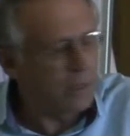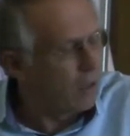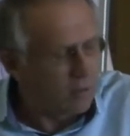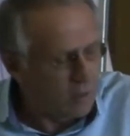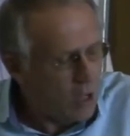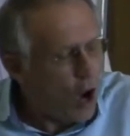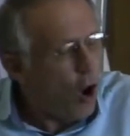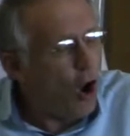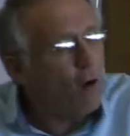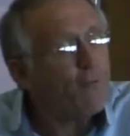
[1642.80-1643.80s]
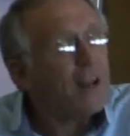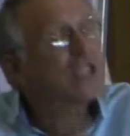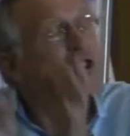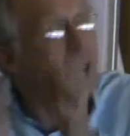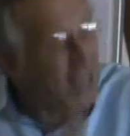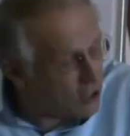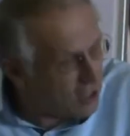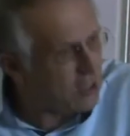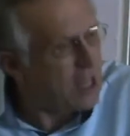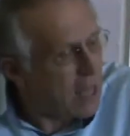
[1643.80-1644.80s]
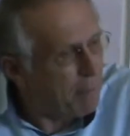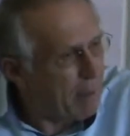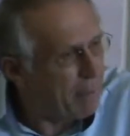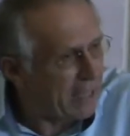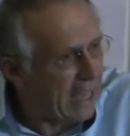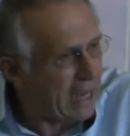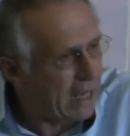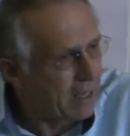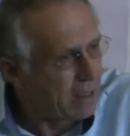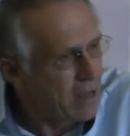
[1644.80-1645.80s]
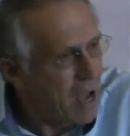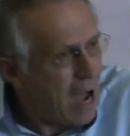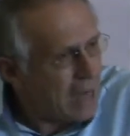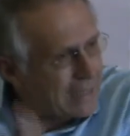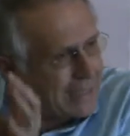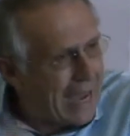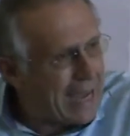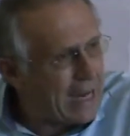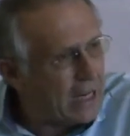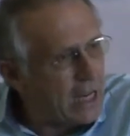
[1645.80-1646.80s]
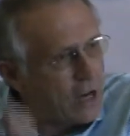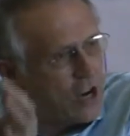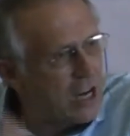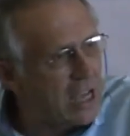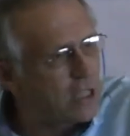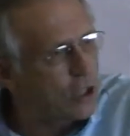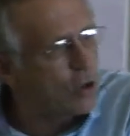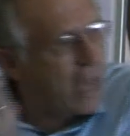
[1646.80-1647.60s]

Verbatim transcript: no, all frustrations that people carry are directly related